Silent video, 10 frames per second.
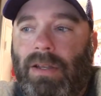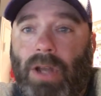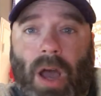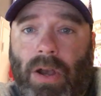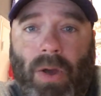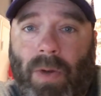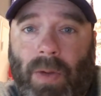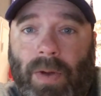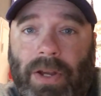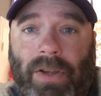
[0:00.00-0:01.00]
not
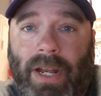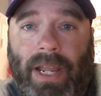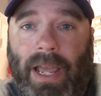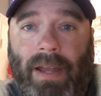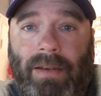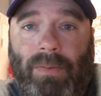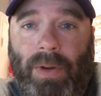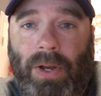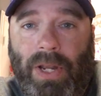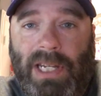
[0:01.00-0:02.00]
knowing what you're going to get
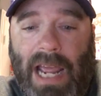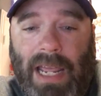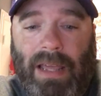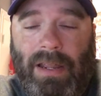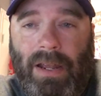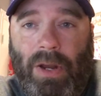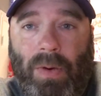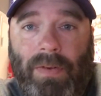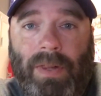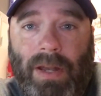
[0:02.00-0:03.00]
when you could take an
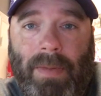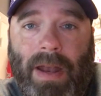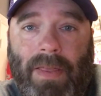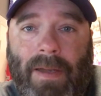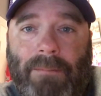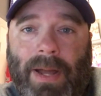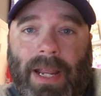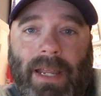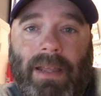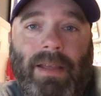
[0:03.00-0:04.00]
equivalent amount of that
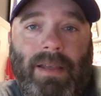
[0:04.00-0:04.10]
money